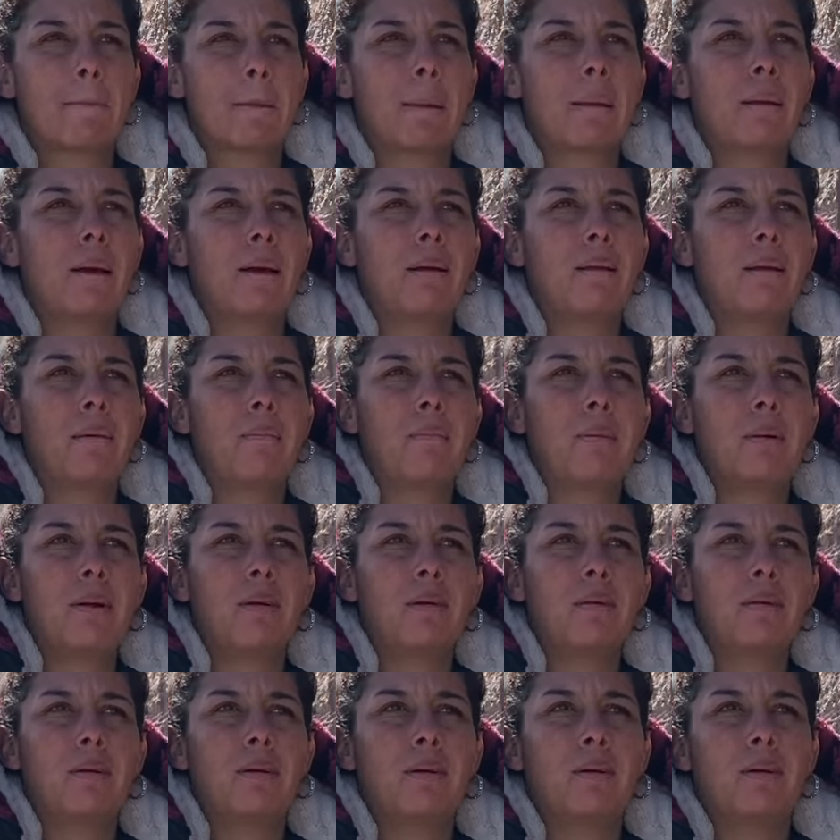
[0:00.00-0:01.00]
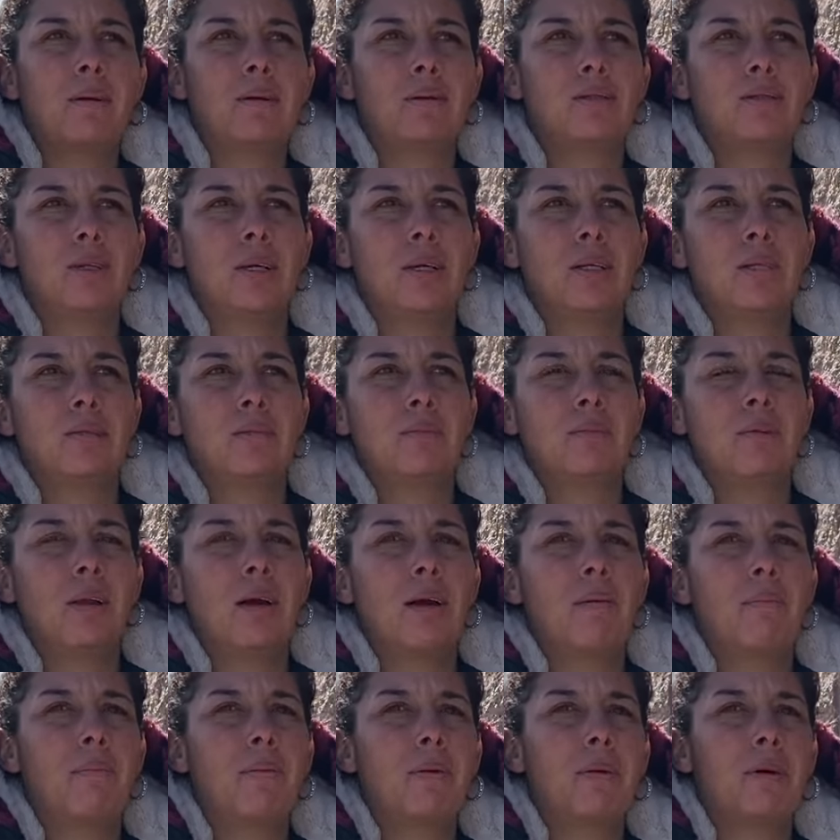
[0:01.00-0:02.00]
Yeah, that part, the trades and
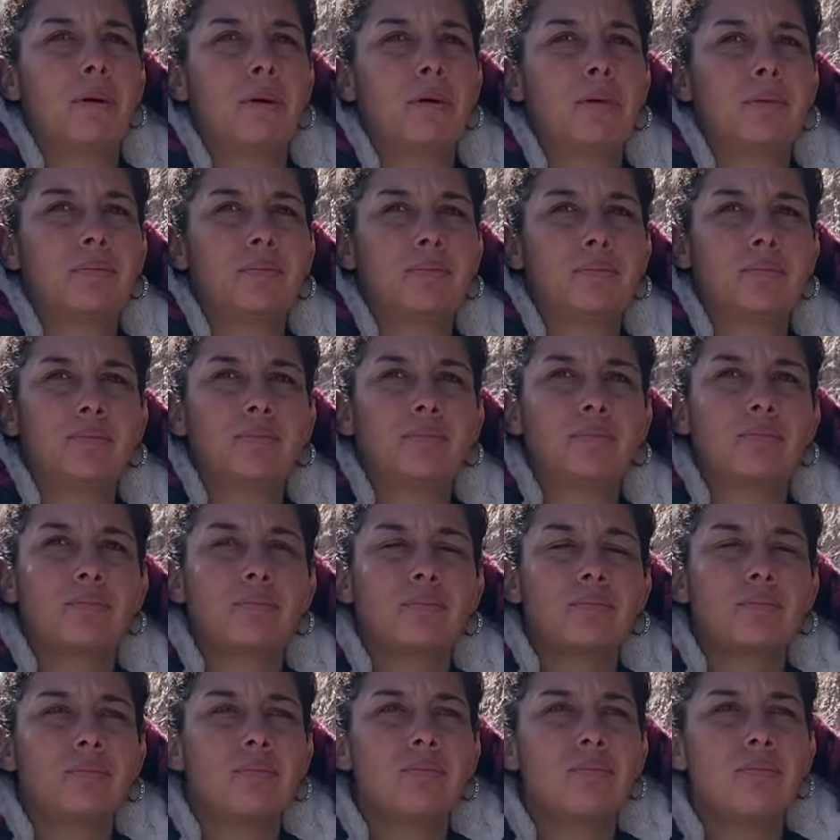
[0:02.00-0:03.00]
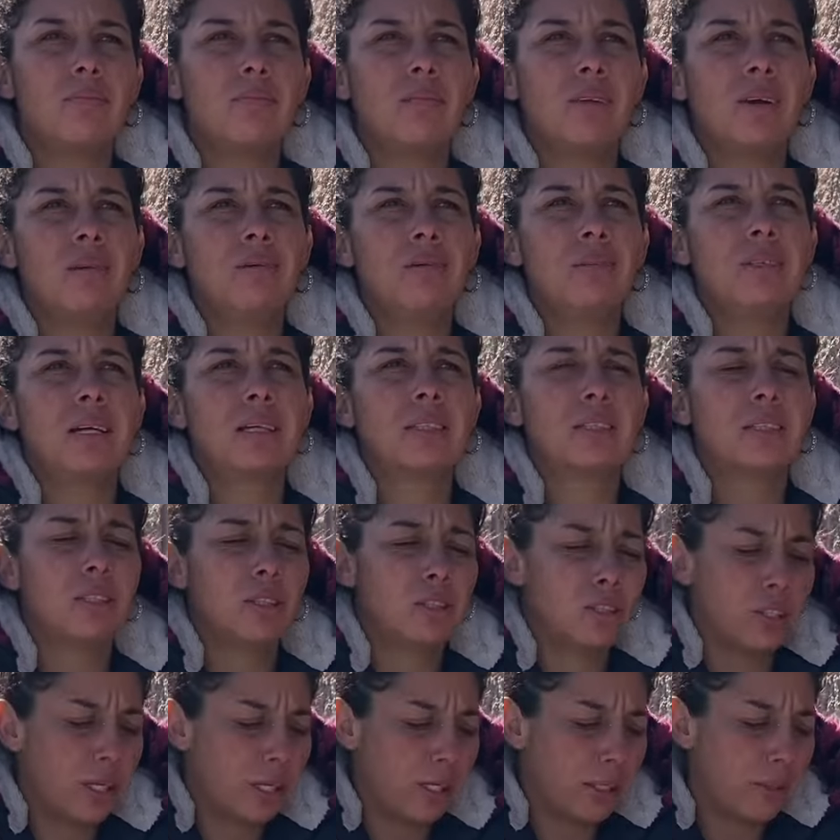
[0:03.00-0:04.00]
whatnot, but I was like
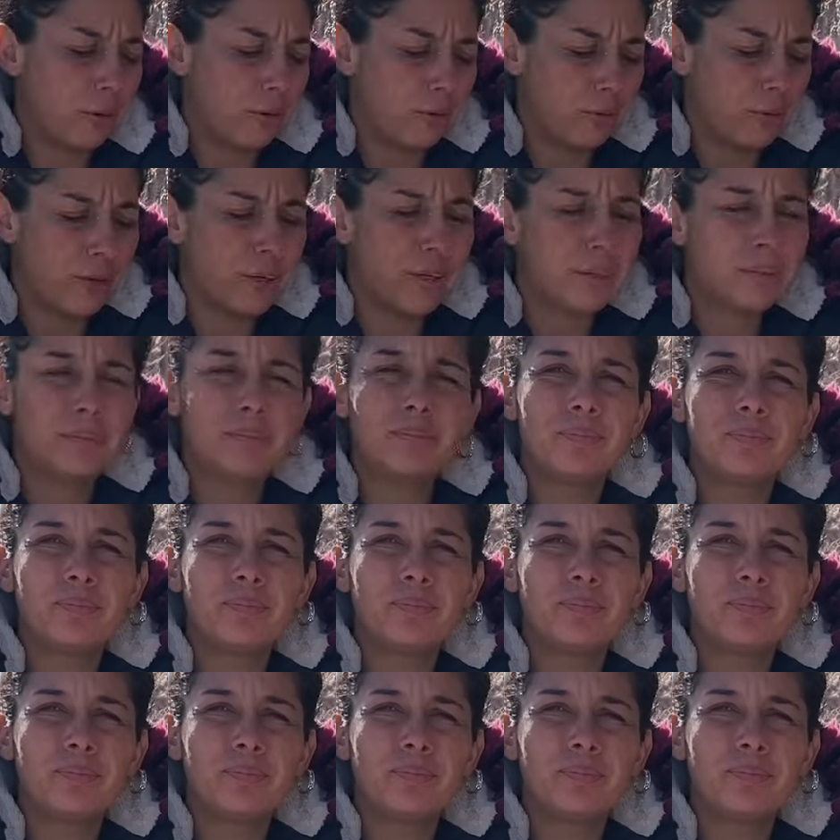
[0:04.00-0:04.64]
still trying to get over